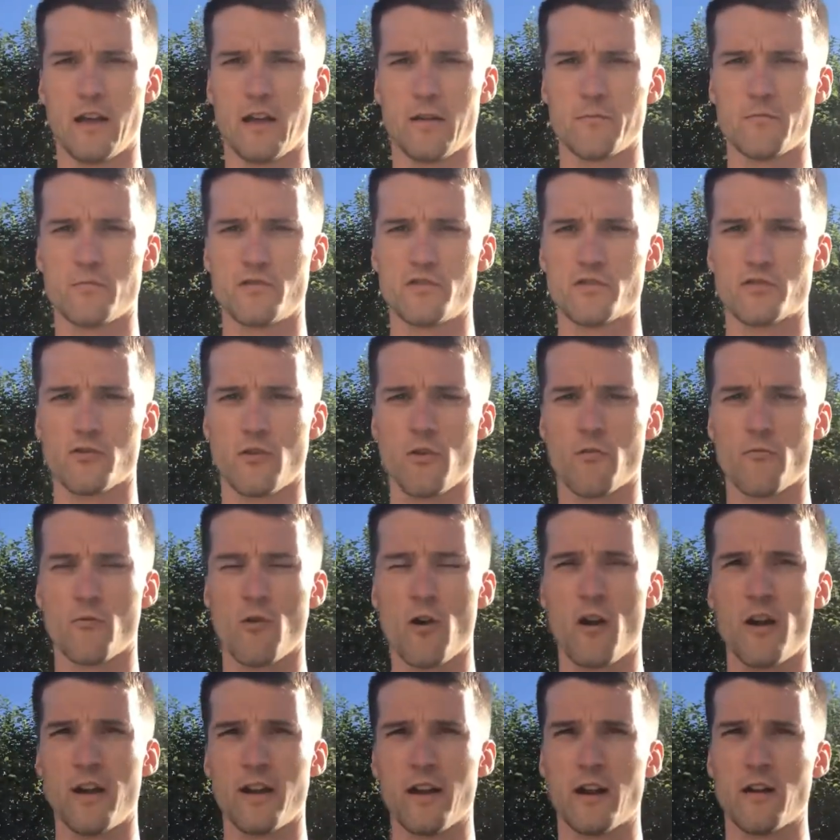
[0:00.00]
strong
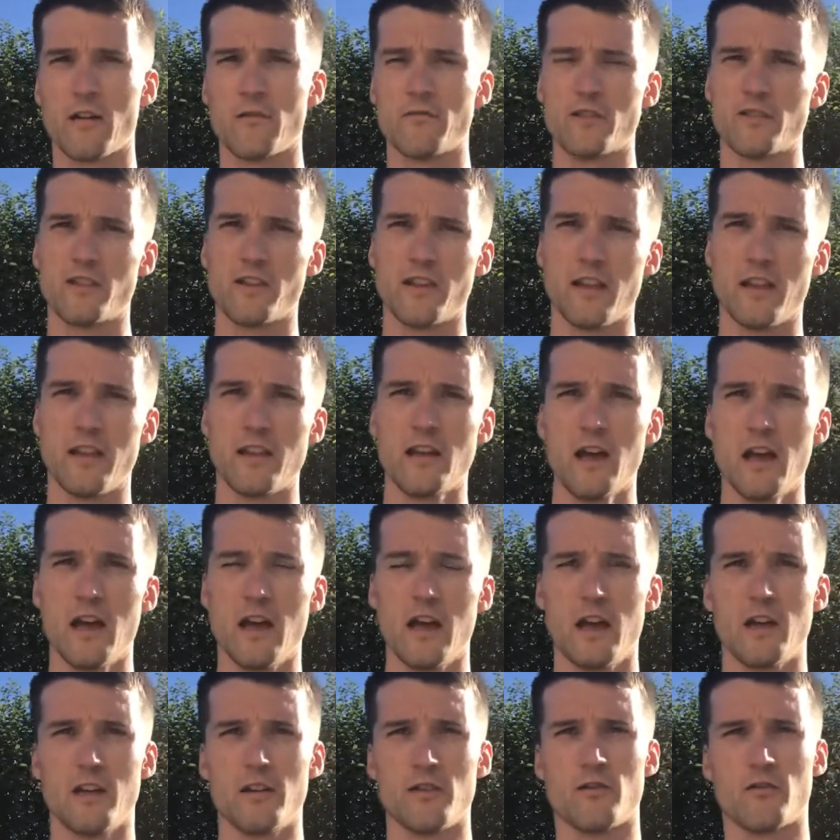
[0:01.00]
riding, and obviously
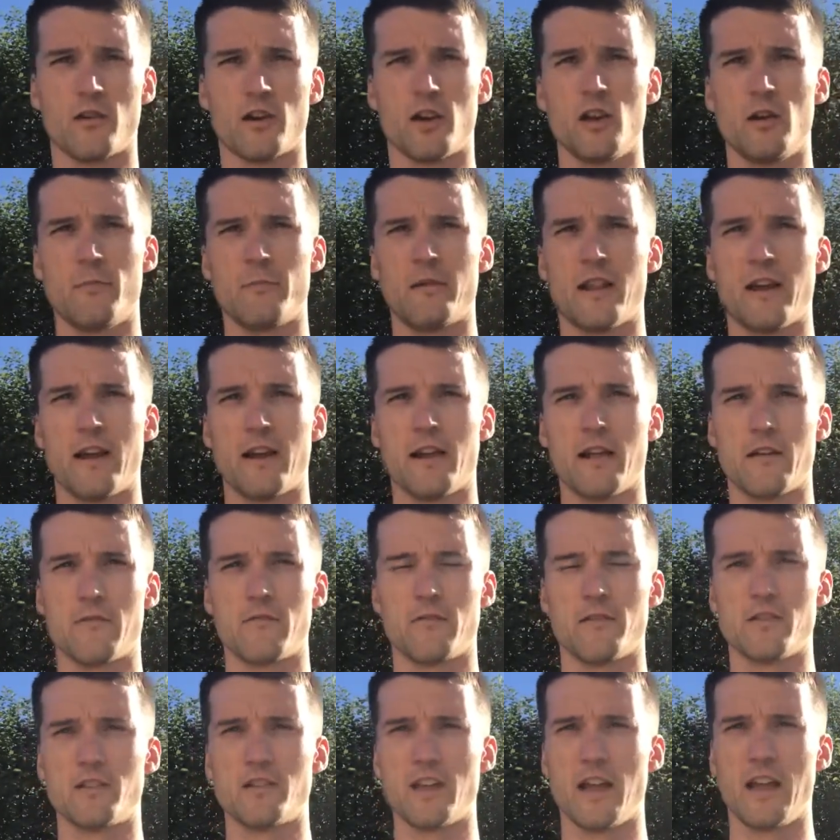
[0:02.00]
you're accumulating
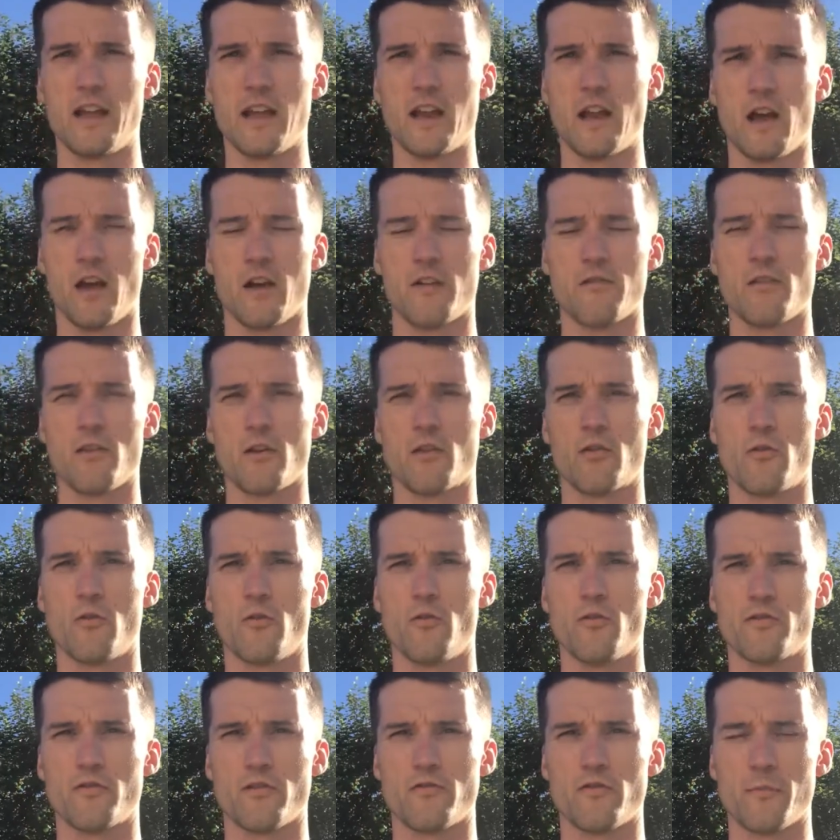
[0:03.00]
fatigue over the
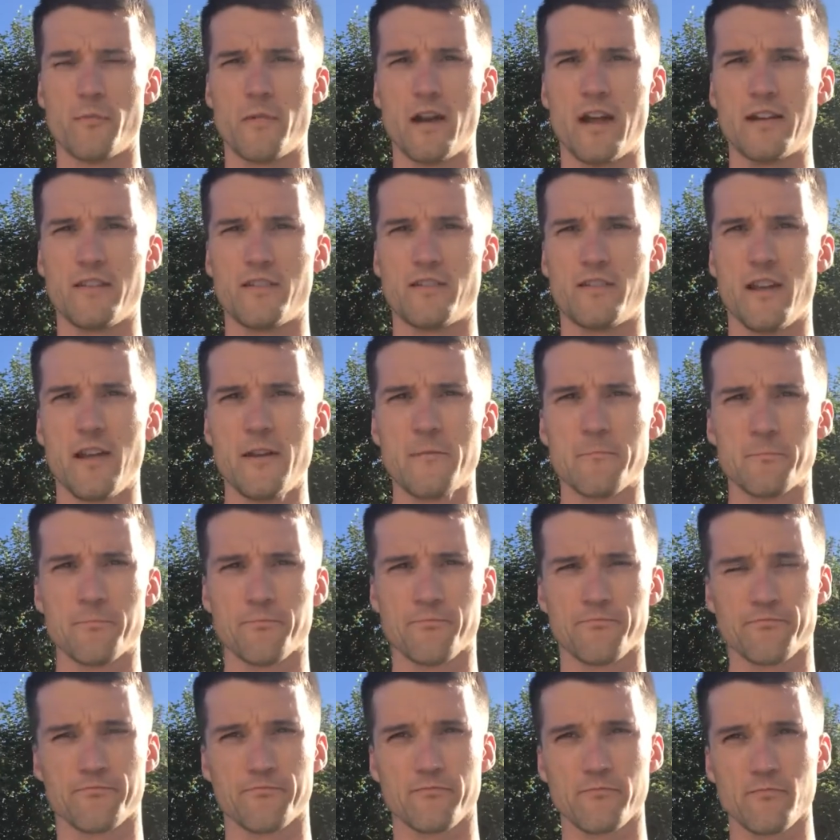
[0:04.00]
course of the main set.
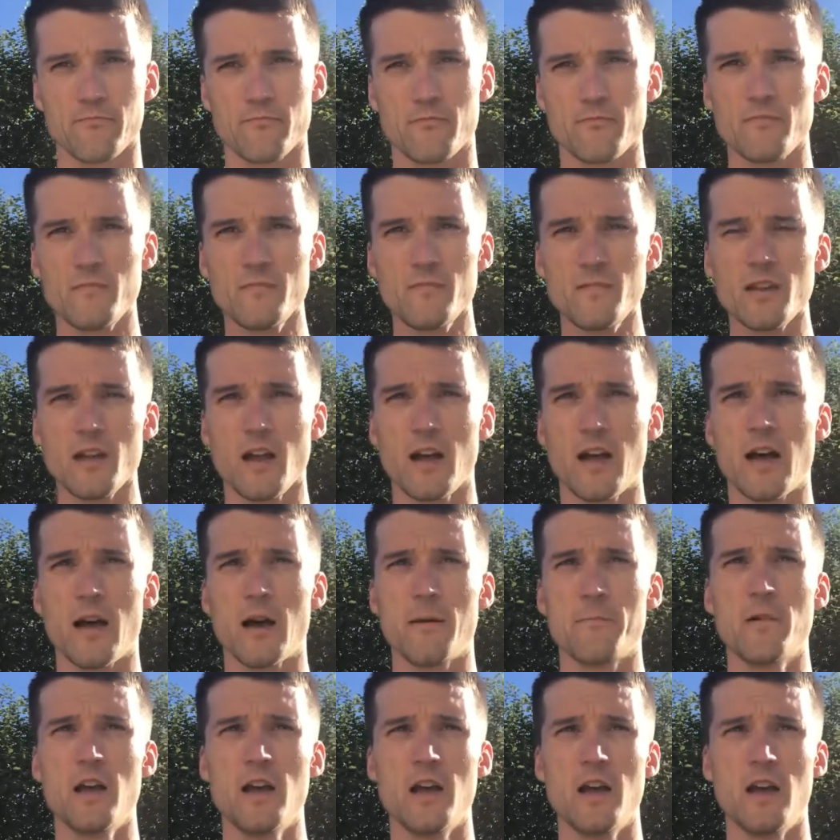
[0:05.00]

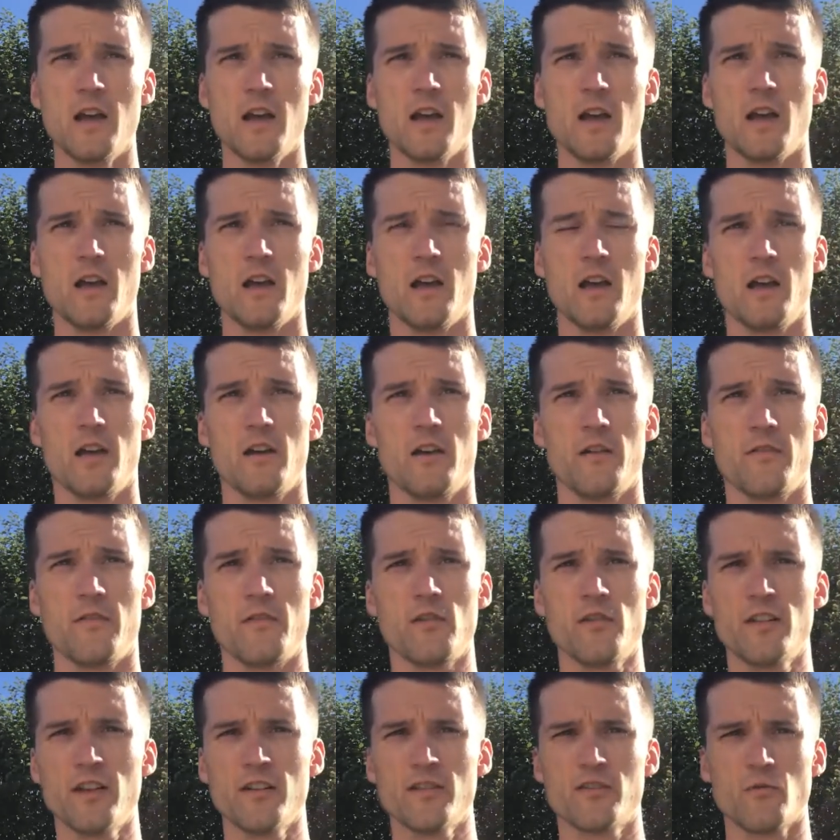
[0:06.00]
A
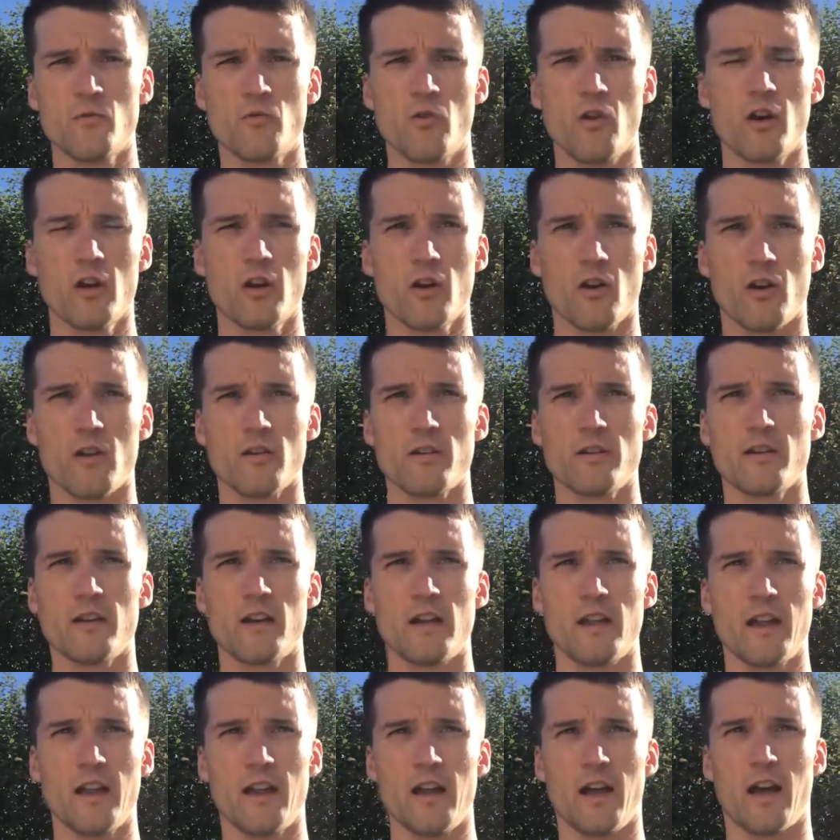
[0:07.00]
few things to work on,
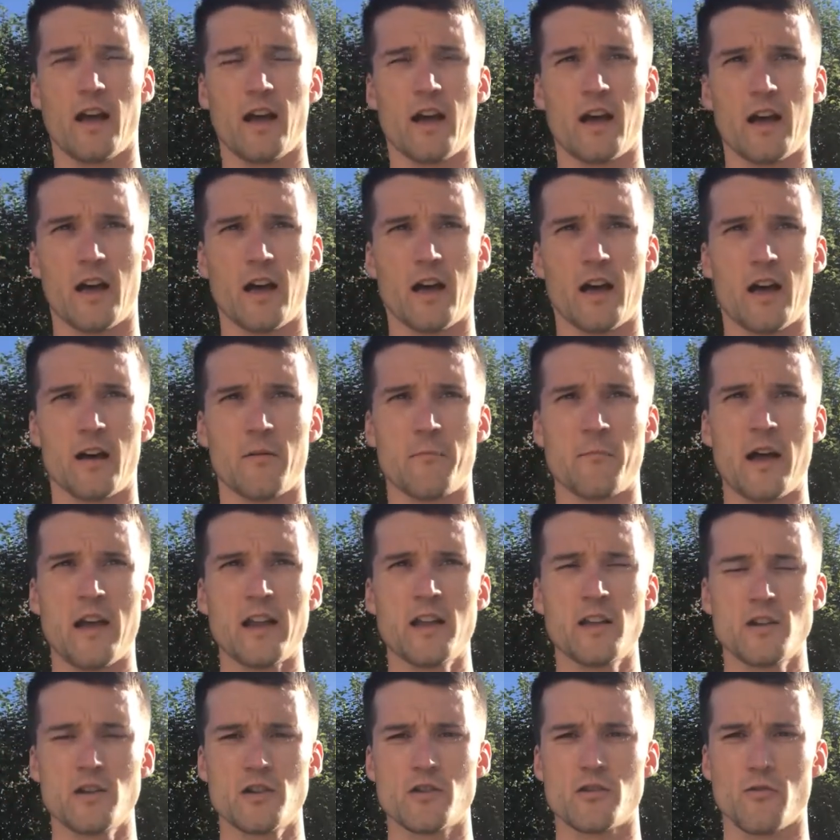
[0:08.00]

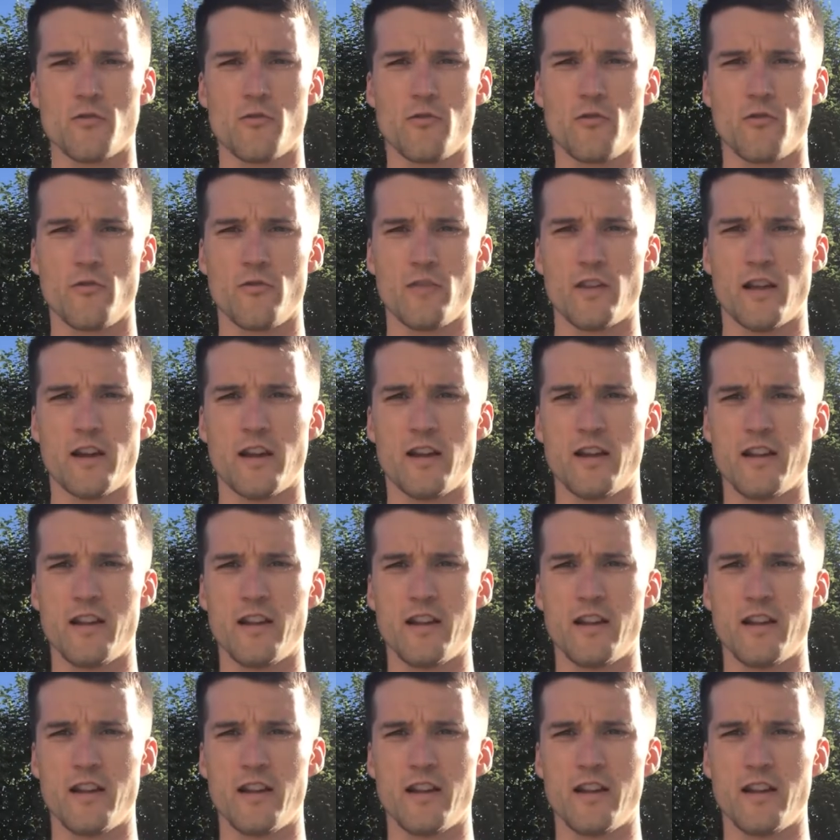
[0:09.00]
making sure that